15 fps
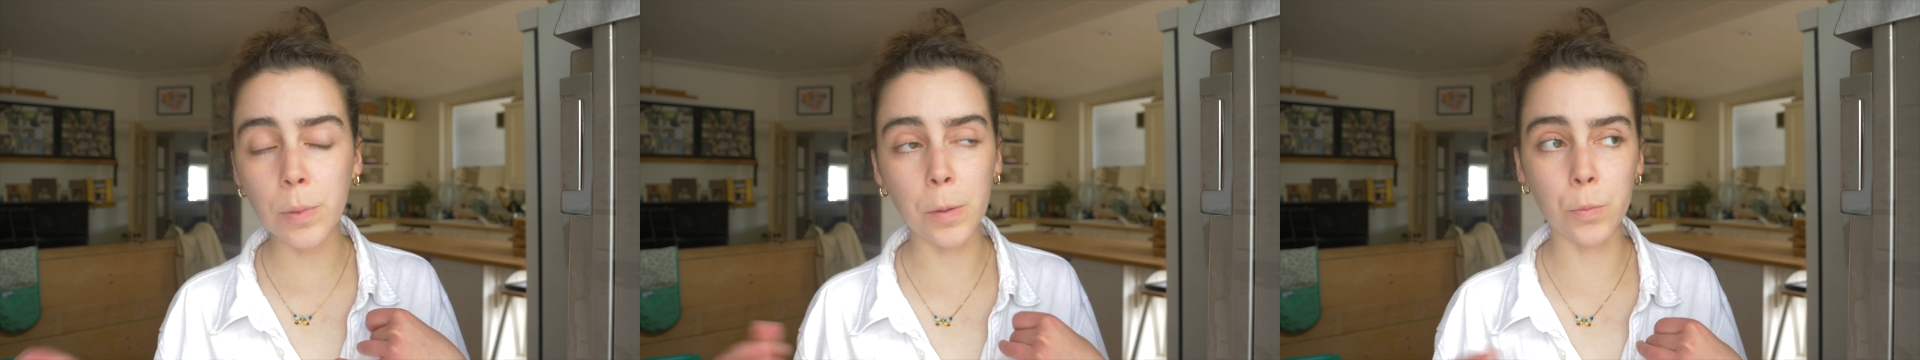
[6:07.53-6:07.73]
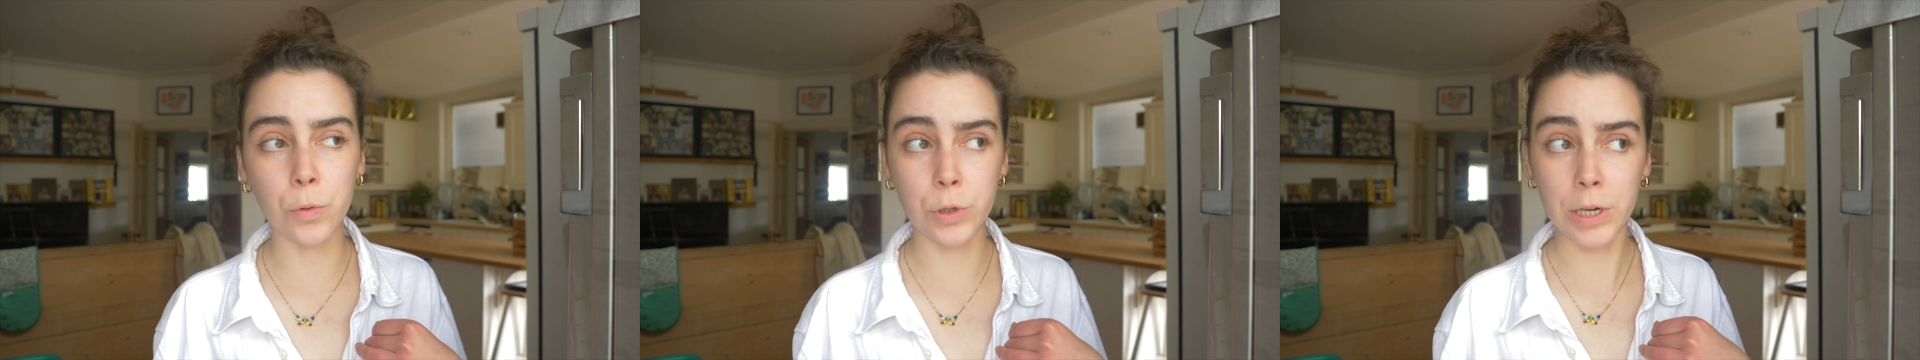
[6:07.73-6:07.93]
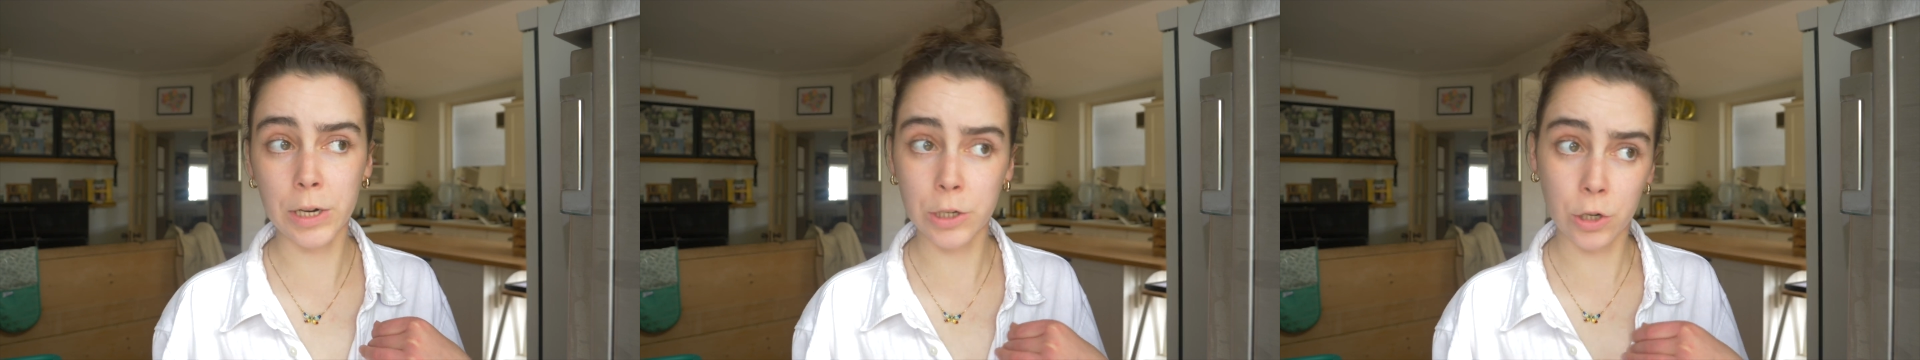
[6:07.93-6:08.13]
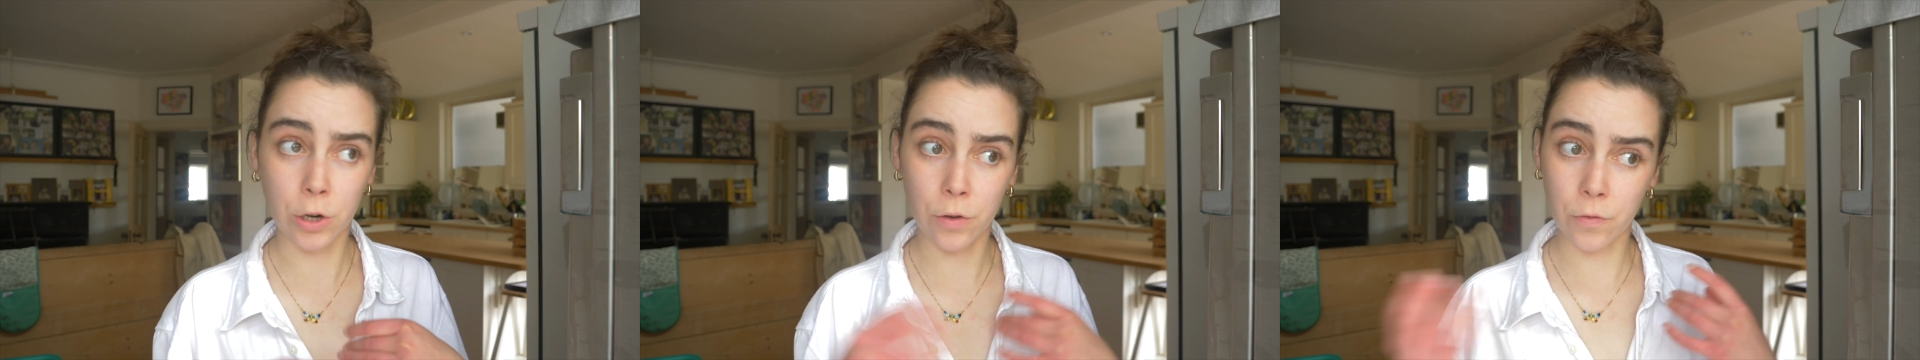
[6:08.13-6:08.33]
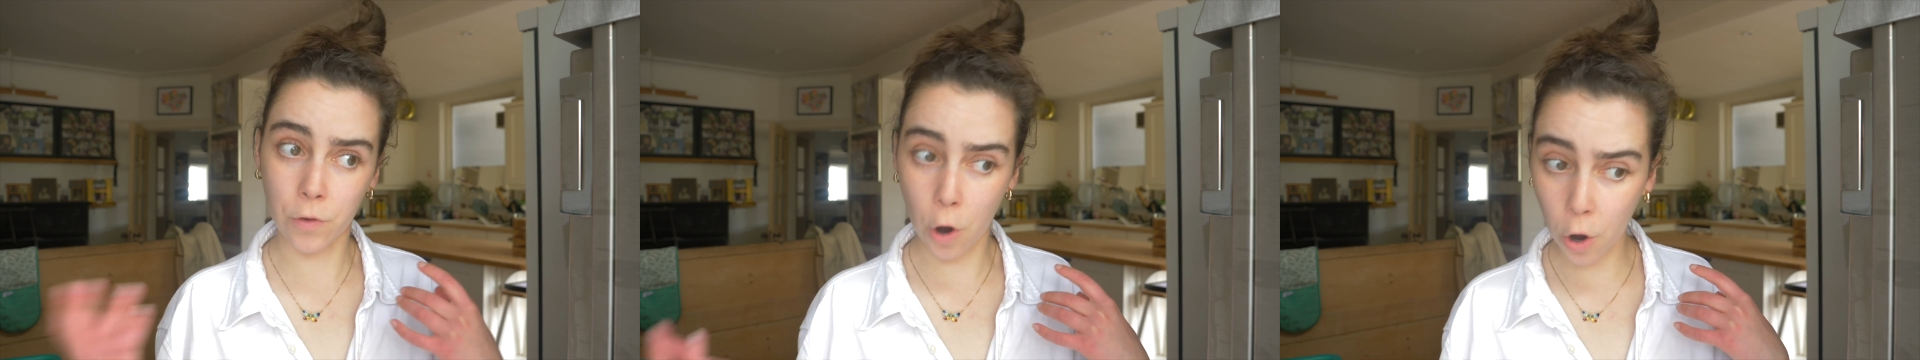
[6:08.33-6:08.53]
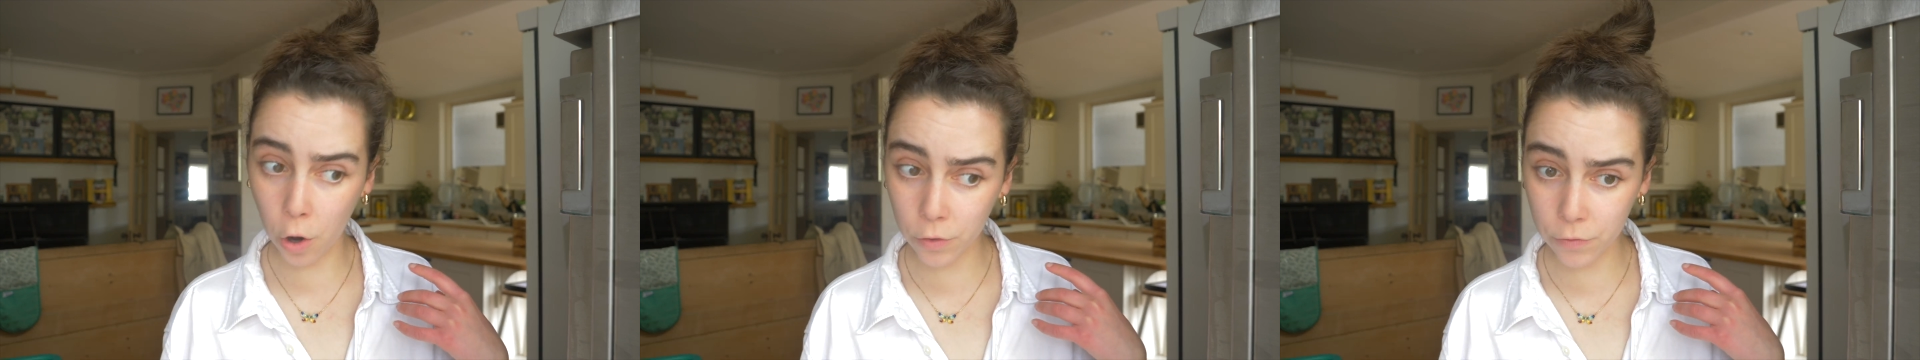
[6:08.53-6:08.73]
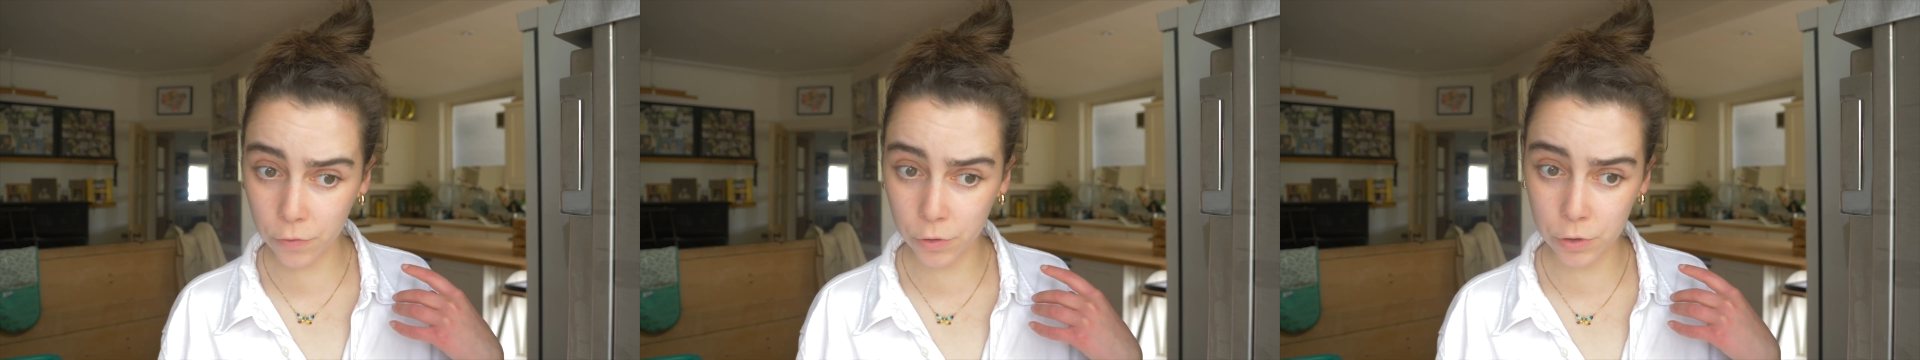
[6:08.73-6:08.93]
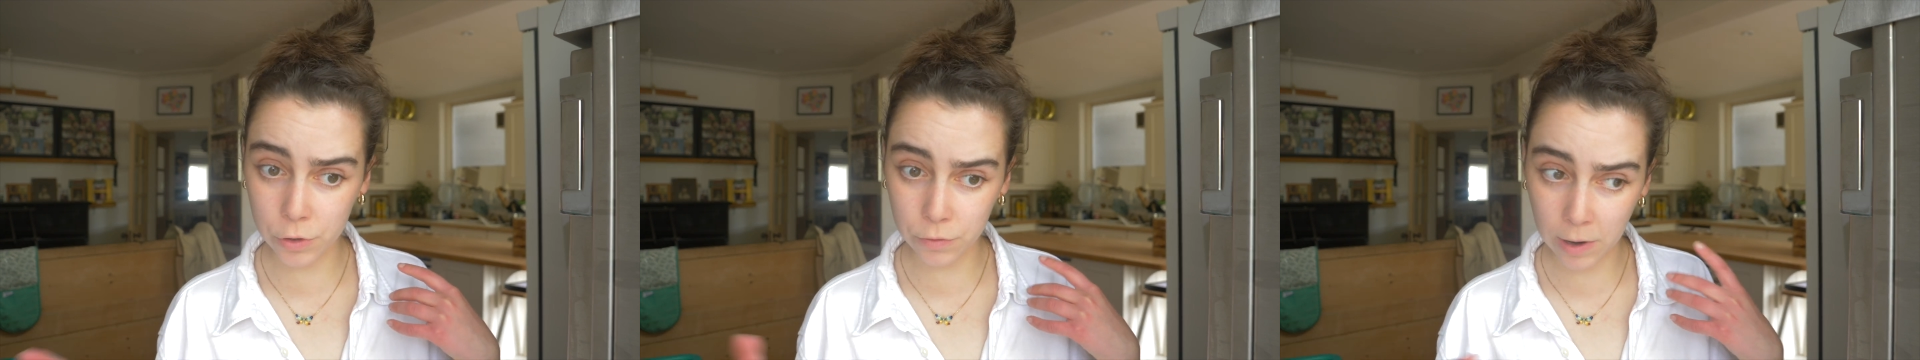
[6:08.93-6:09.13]
people tend to go for hot
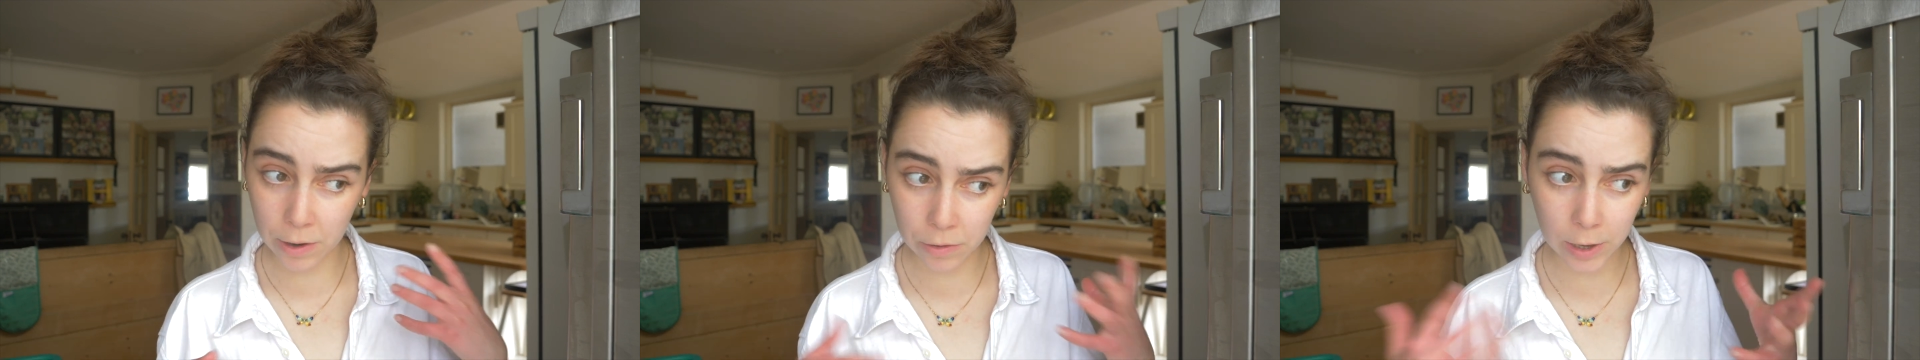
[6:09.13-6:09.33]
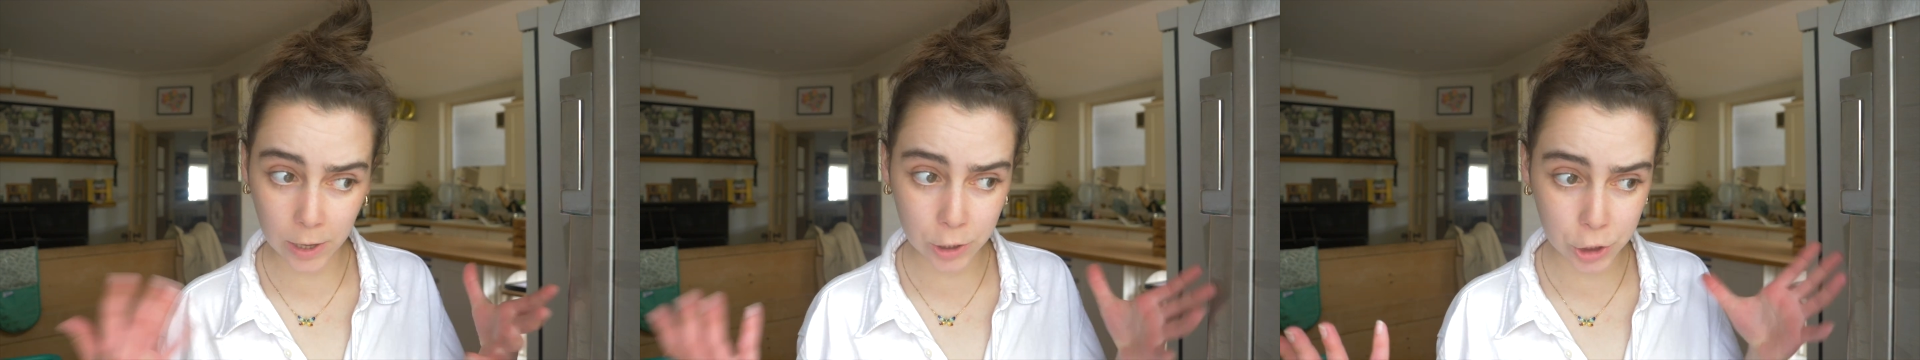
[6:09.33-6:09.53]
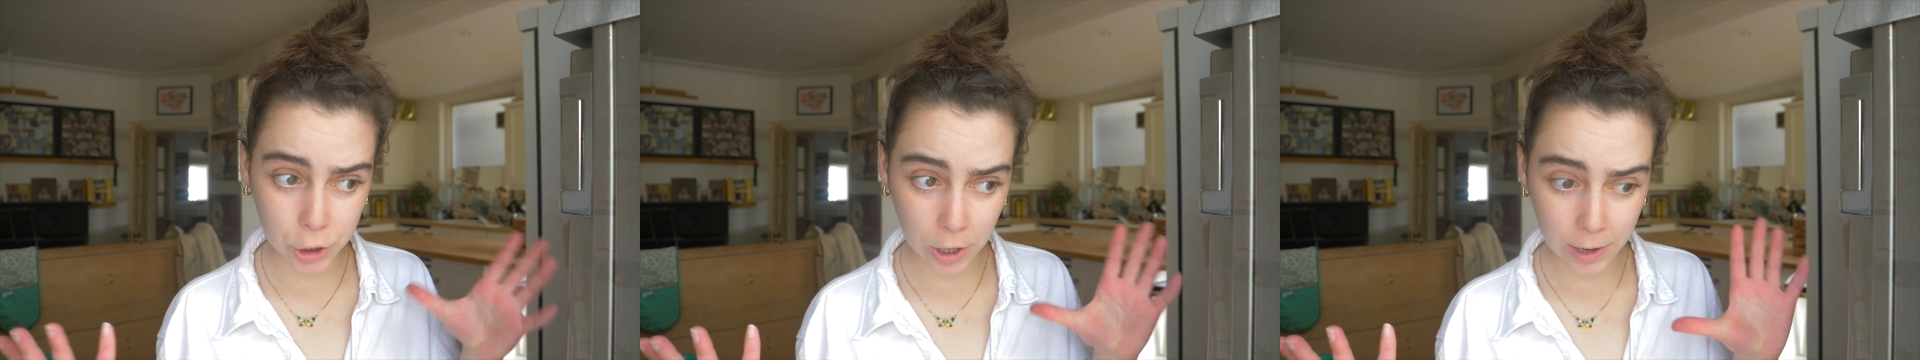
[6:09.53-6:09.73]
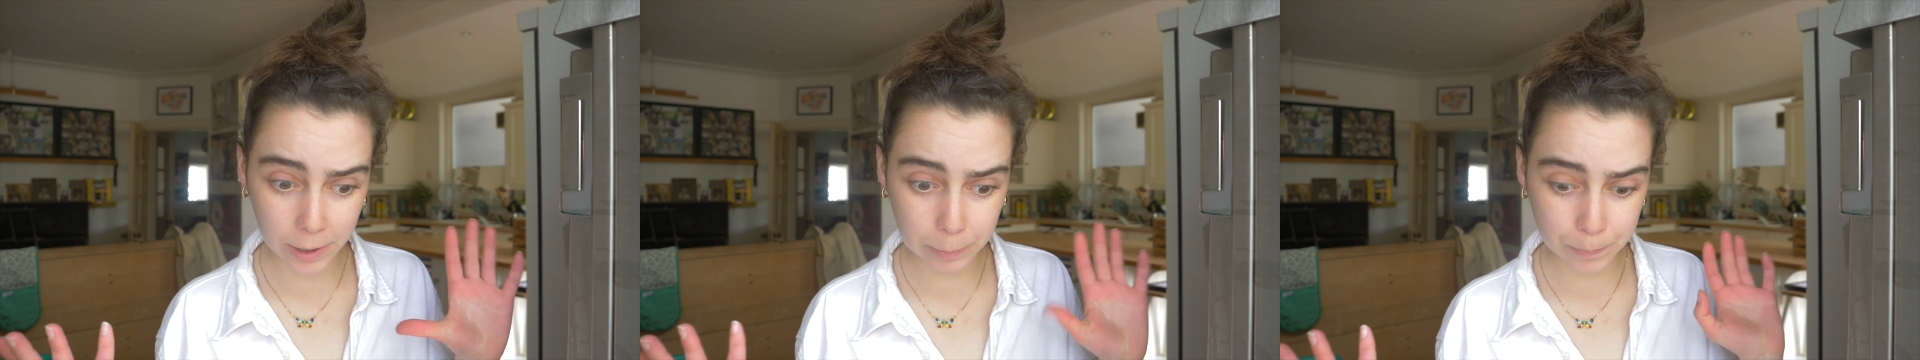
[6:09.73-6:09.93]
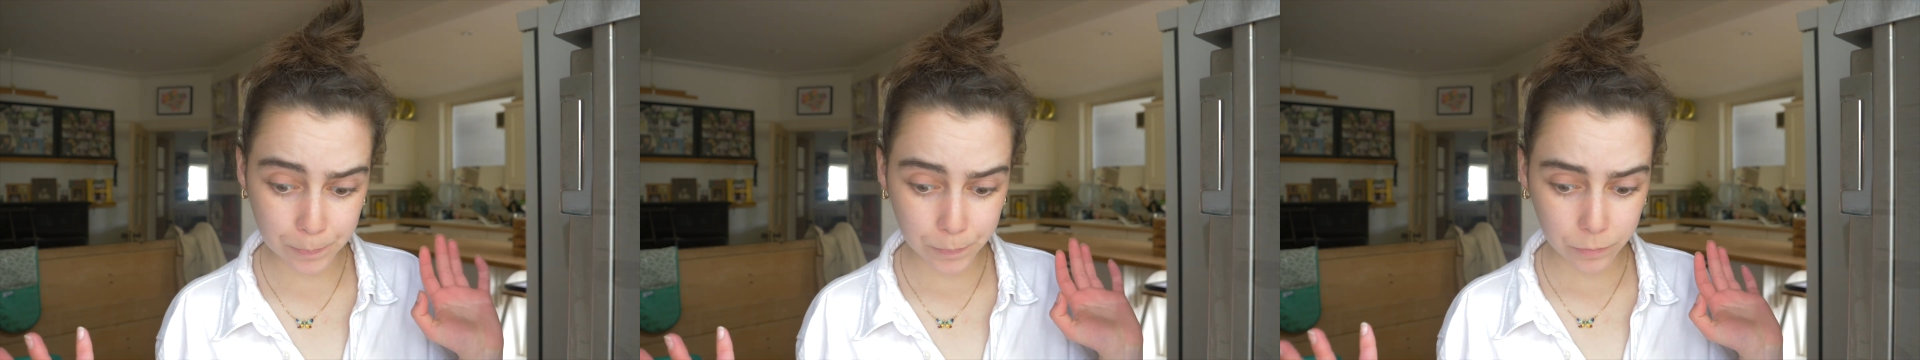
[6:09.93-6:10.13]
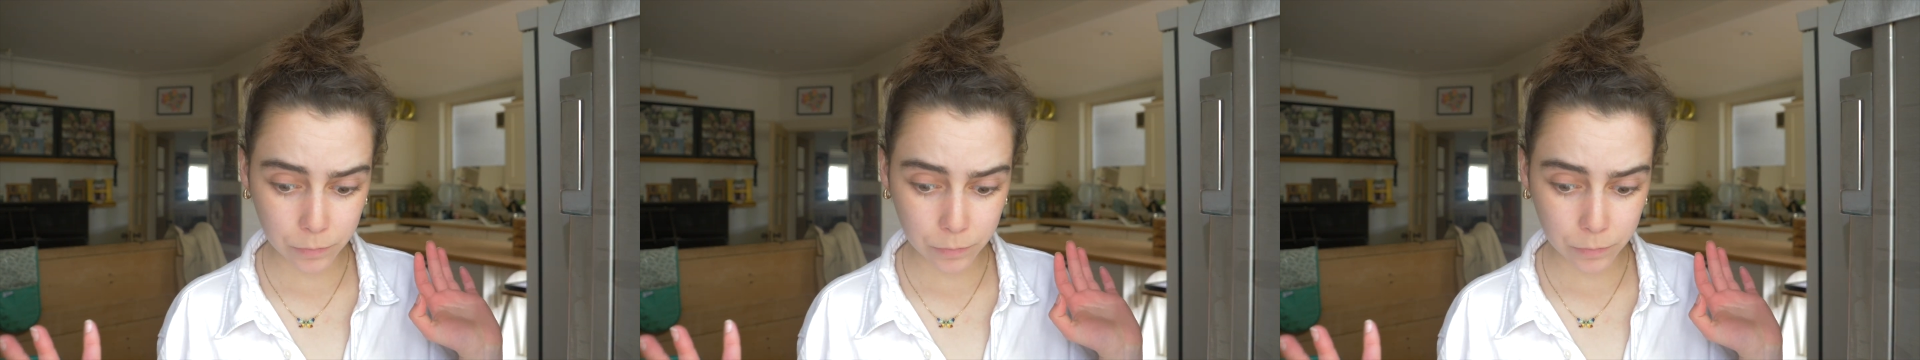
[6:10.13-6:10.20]
food around lunchtime,